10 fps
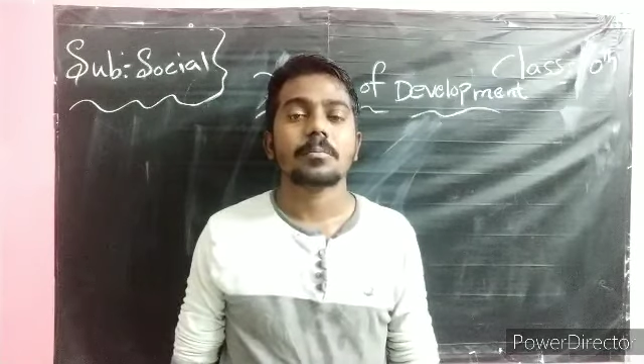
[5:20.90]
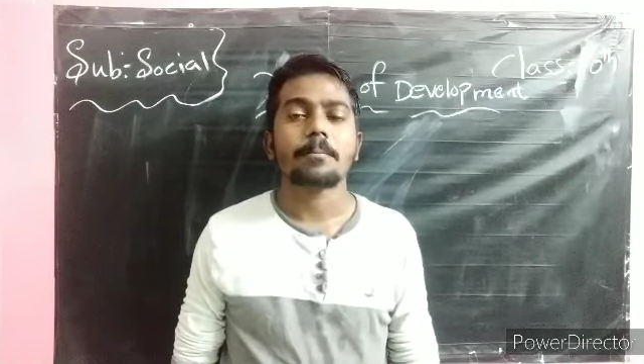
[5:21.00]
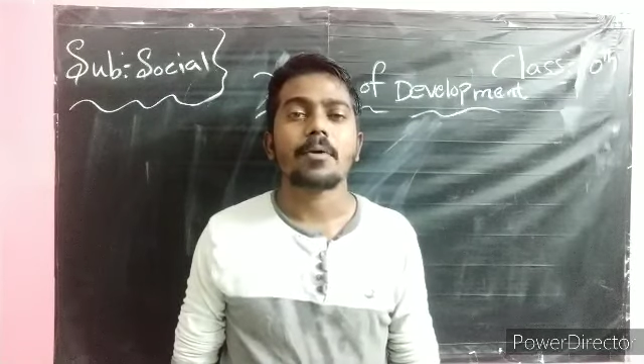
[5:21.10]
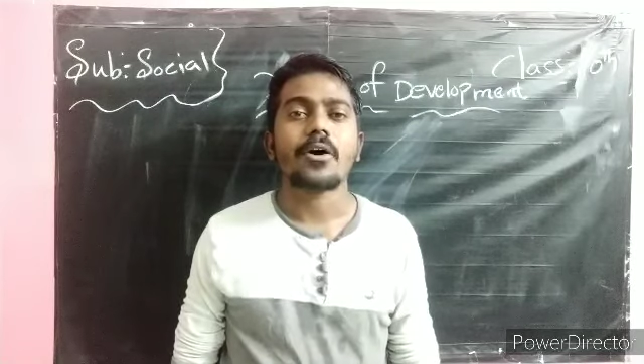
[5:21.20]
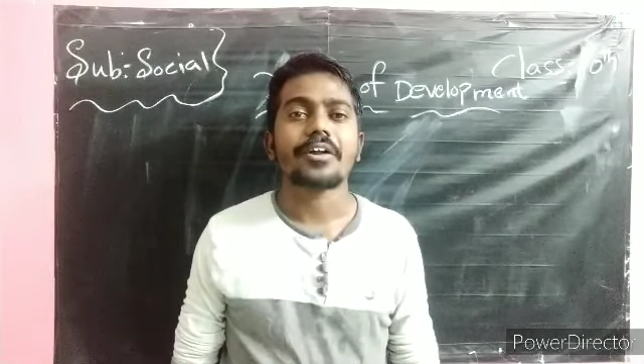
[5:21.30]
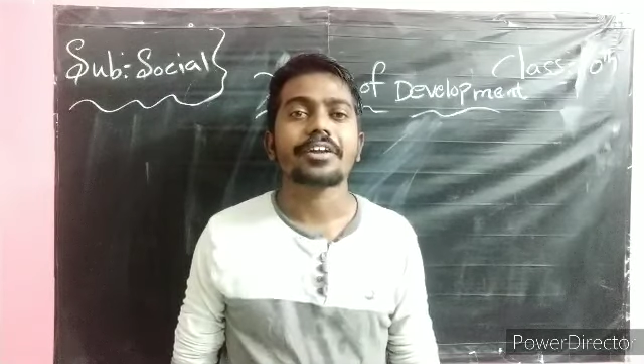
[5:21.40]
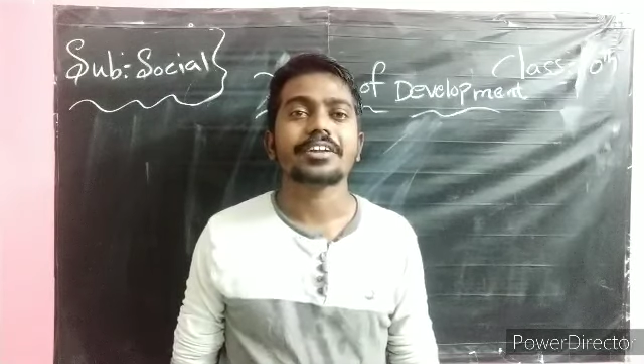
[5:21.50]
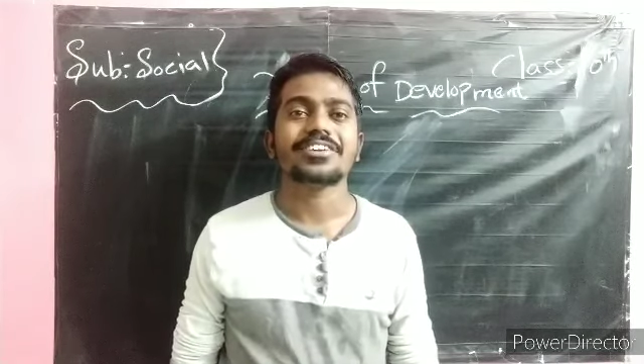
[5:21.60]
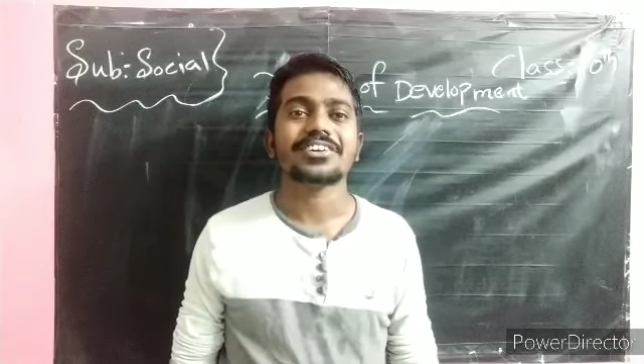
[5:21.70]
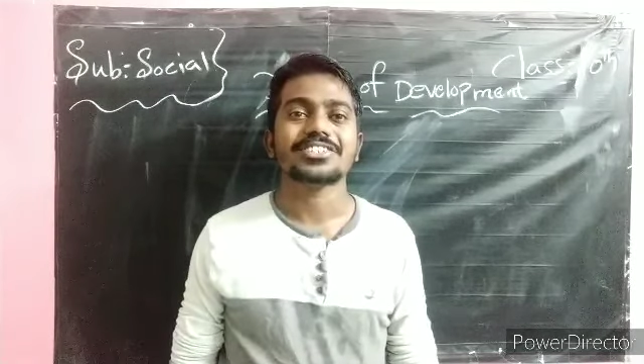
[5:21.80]
modern
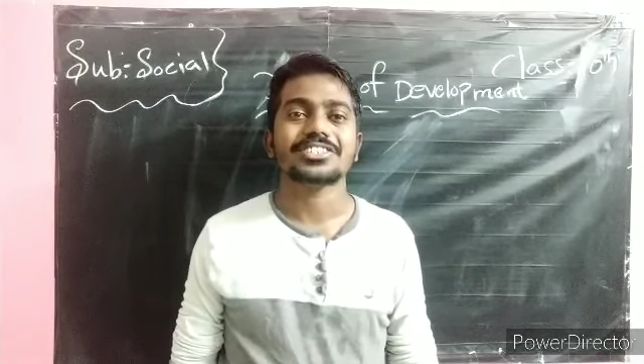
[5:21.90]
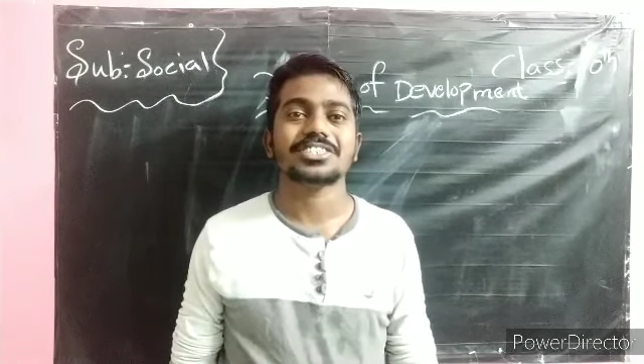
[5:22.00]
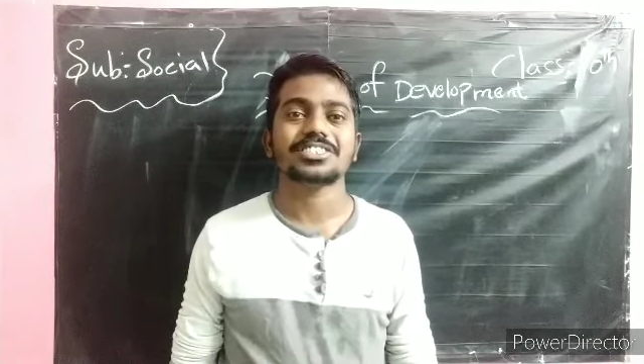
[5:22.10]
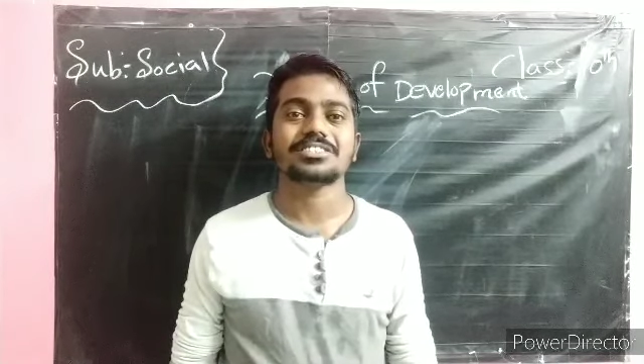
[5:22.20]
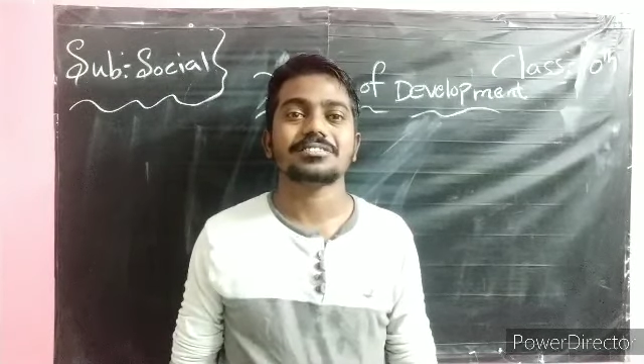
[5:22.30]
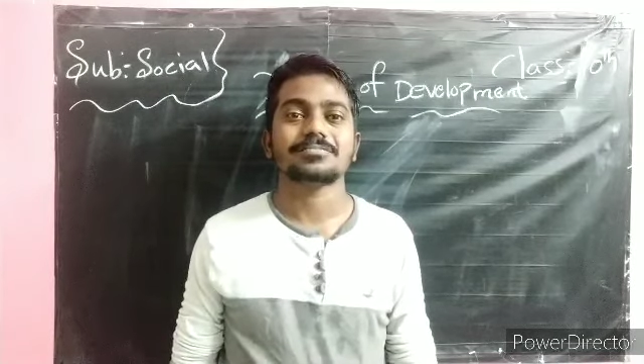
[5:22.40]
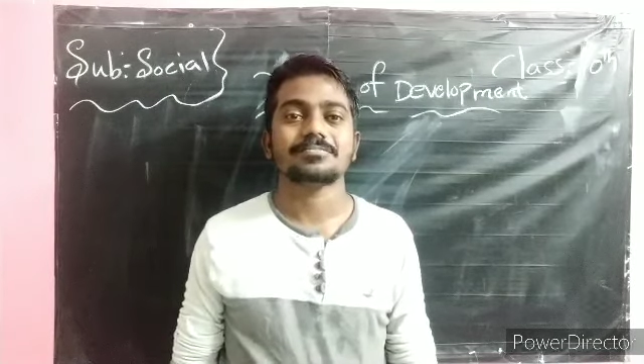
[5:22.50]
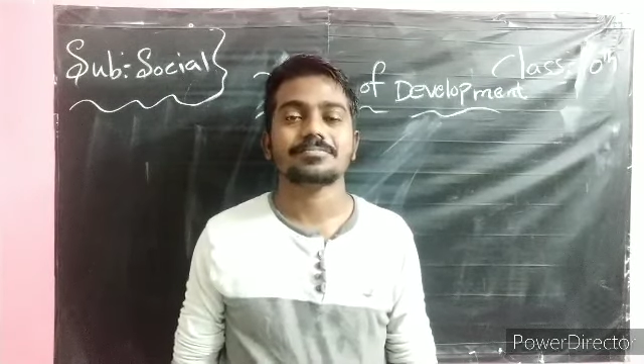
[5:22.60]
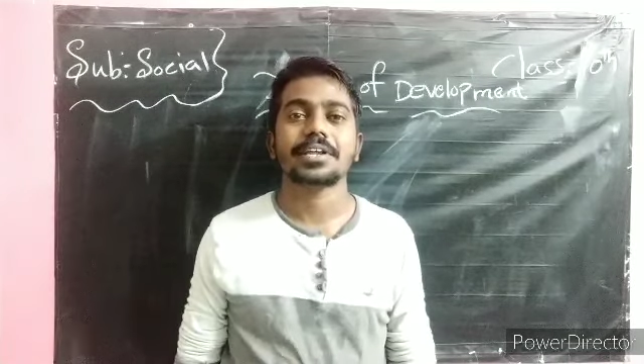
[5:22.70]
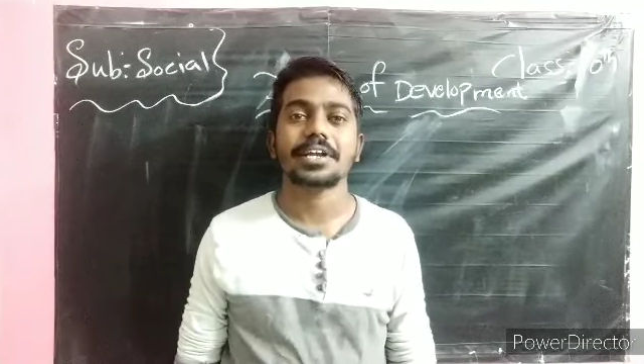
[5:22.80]
industries
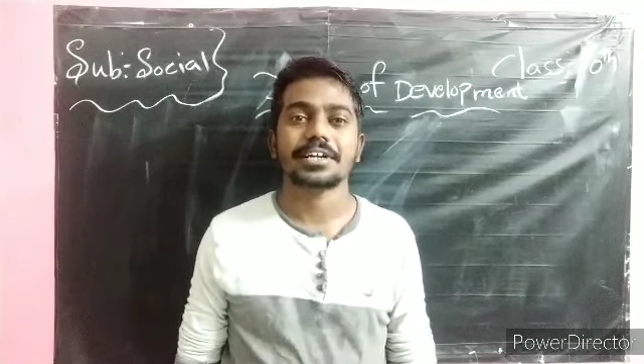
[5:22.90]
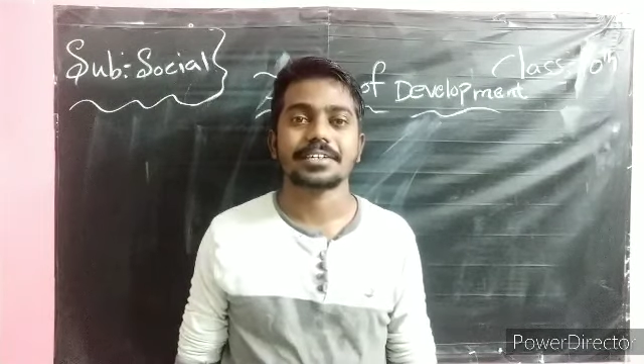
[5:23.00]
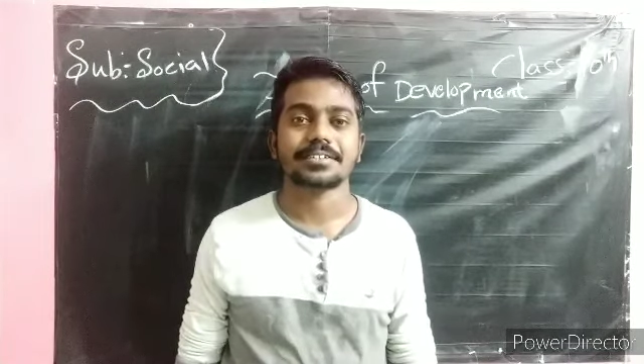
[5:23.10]
period.